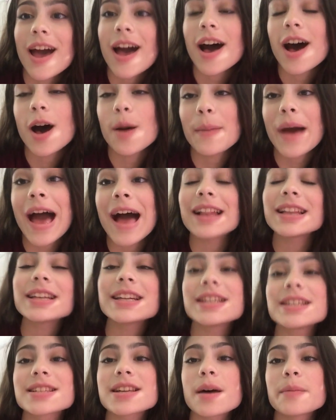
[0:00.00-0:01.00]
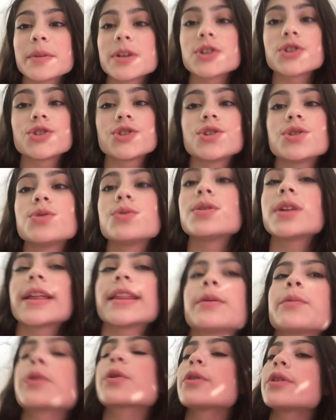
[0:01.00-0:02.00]
Allie is coming soon
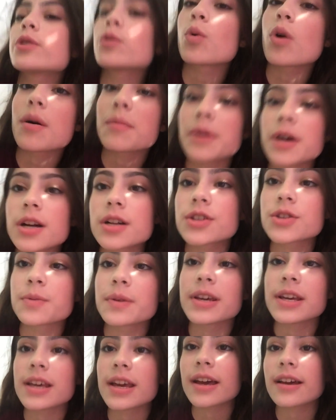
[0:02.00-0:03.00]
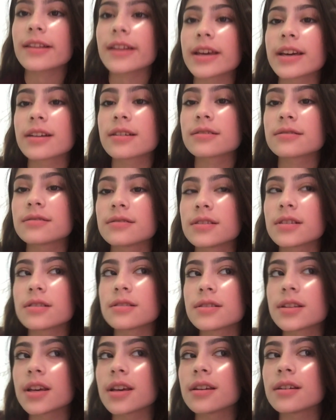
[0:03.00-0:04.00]
and then we're going to Walmart so we can get like
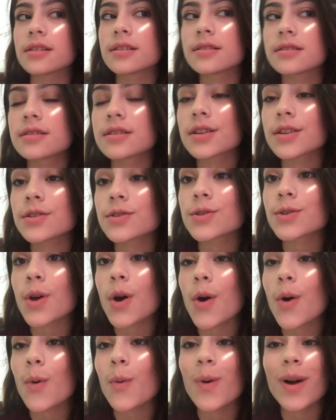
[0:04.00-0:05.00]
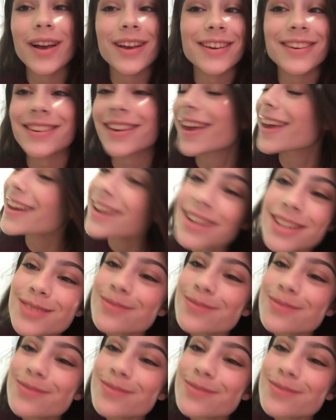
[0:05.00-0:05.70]
little things. So yeah.